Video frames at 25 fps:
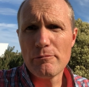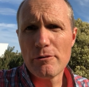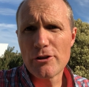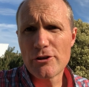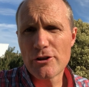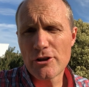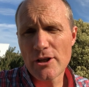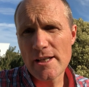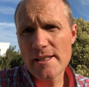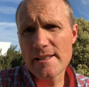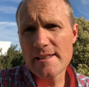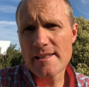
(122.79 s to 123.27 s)

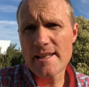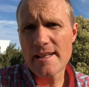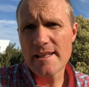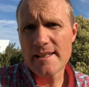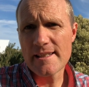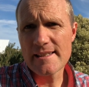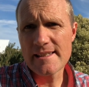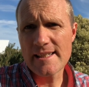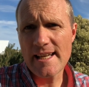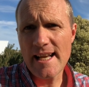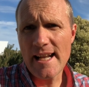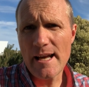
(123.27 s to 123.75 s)
retreats that
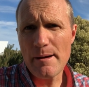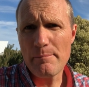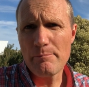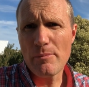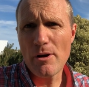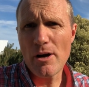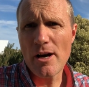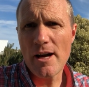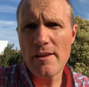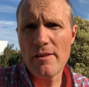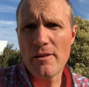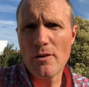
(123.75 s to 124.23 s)
are set up
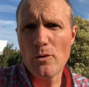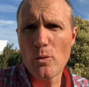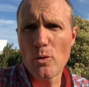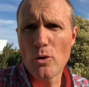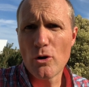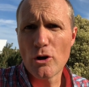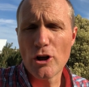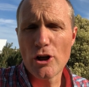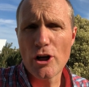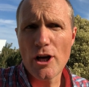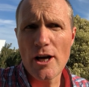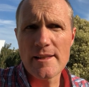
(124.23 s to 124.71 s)
by the
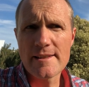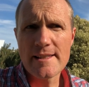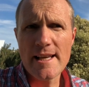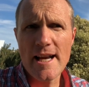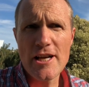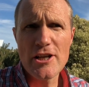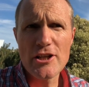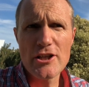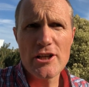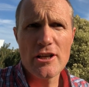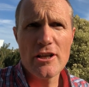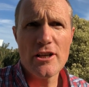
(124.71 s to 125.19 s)

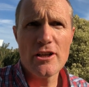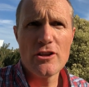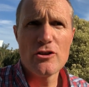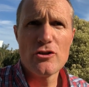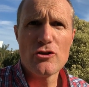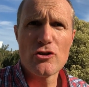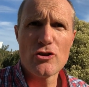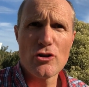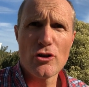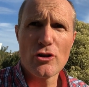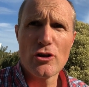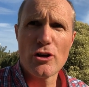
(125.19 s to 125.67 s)
organization
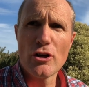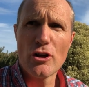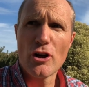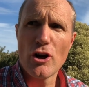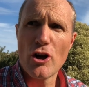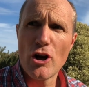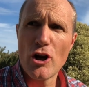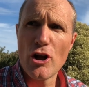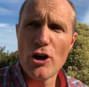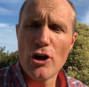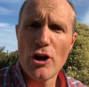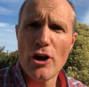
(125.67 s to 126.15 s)
and
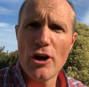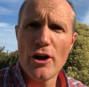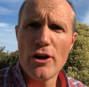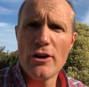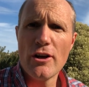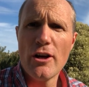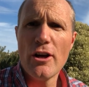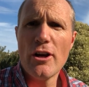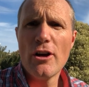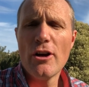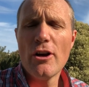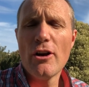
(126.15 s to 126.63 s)
shouldn't
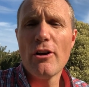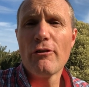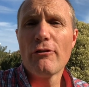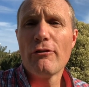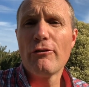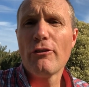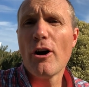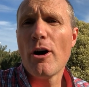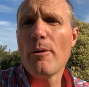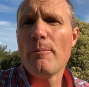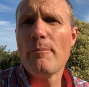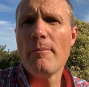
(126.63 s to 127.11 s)
learn
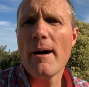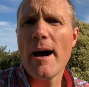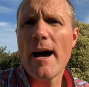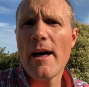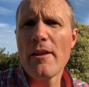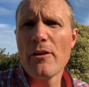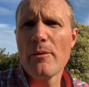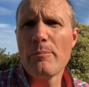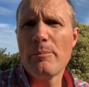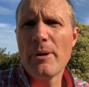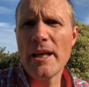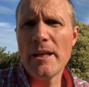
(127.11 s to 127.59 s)
from
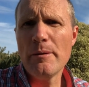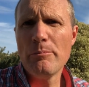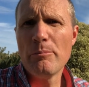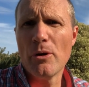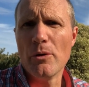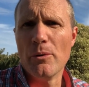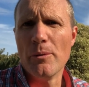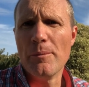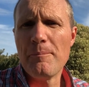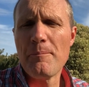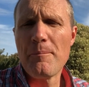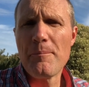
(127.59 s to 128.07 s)
other
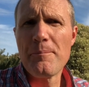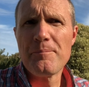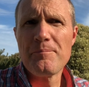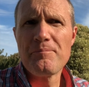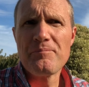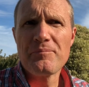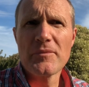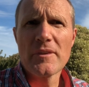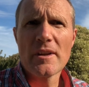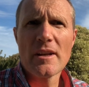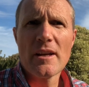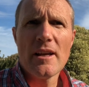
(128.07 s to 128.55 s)
people.
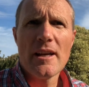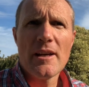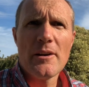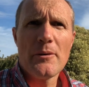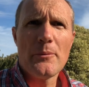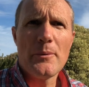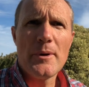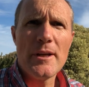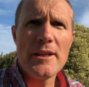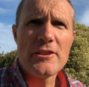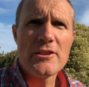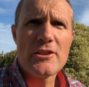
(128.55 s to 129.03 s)

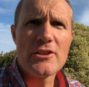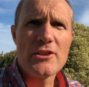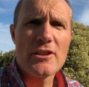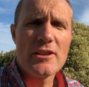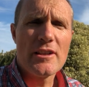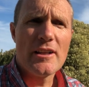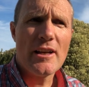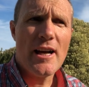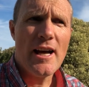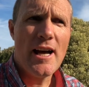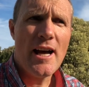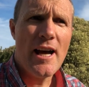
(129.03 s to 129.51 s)
Which
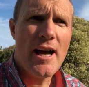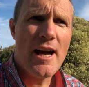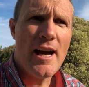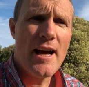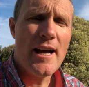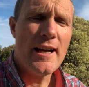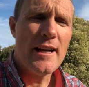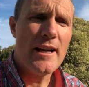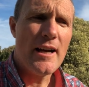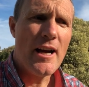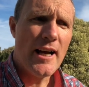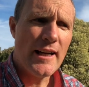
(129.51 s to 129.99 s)

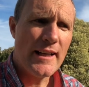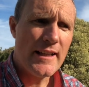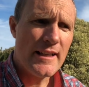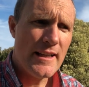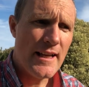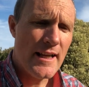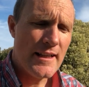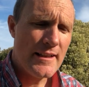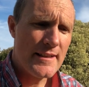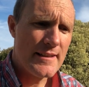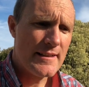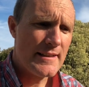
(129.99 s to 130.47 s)
I
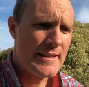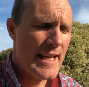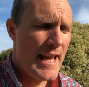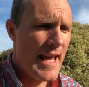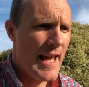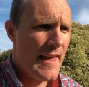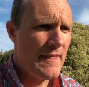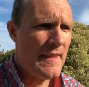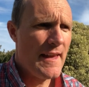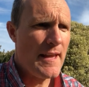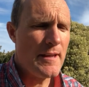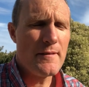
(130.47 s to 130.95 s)
can
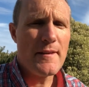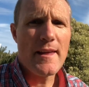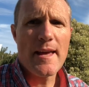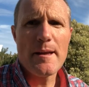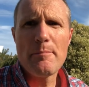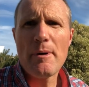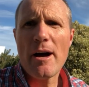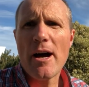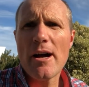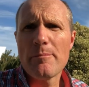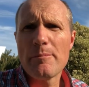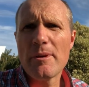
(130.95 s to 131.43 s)
understand,
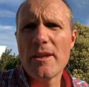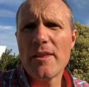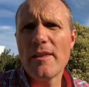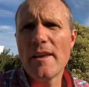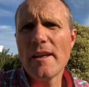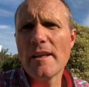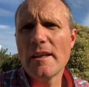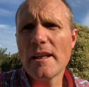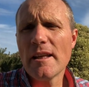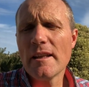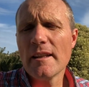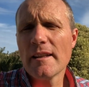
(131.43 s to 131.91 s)
they might be
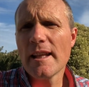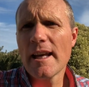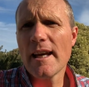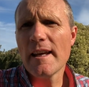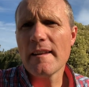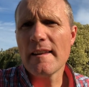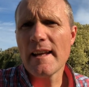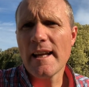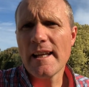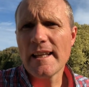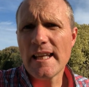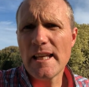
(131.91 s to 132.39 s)
thinking
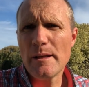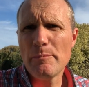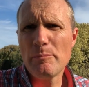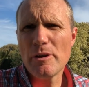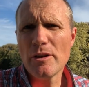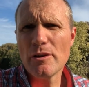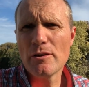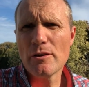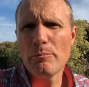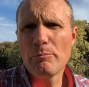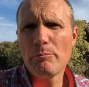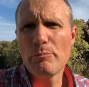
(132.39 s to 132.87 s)
that they're
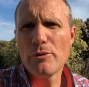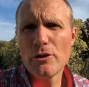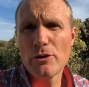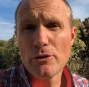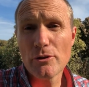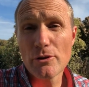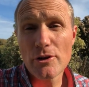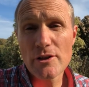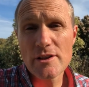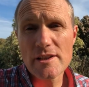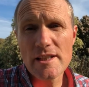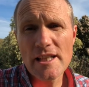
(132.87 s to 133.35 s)
keeping the
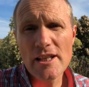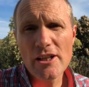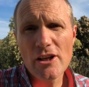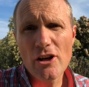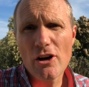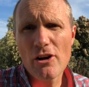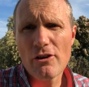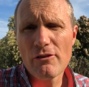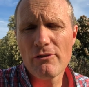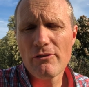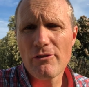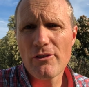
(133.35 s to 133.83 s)
purity
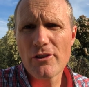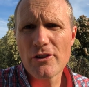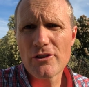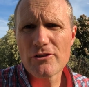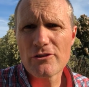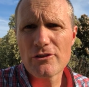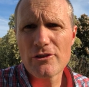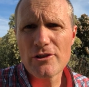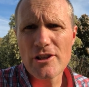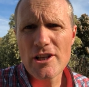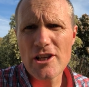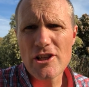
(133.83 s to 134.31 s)
of the
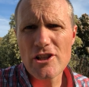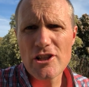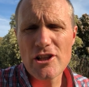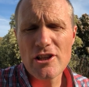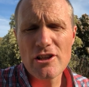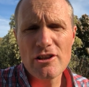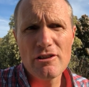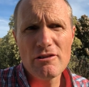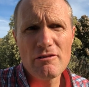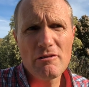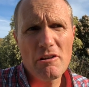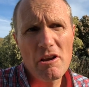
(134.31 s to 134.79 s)

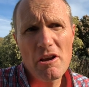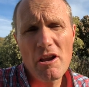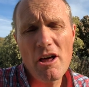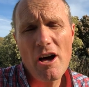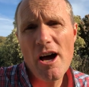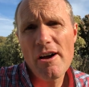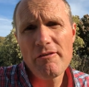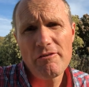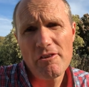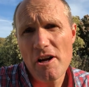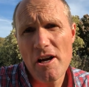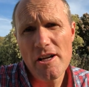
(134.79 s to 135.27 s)
tradition
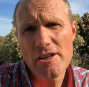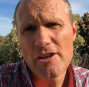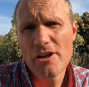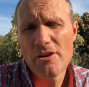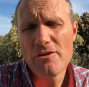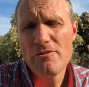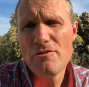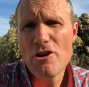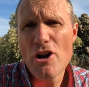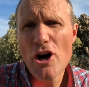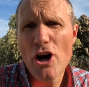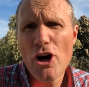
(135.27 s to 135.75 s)
alive, I
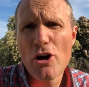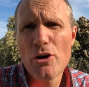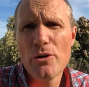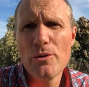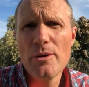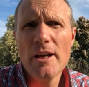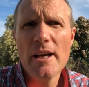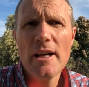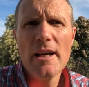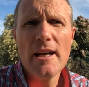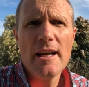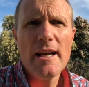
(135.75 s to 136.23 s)
don't
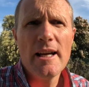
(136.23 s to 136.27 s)
know.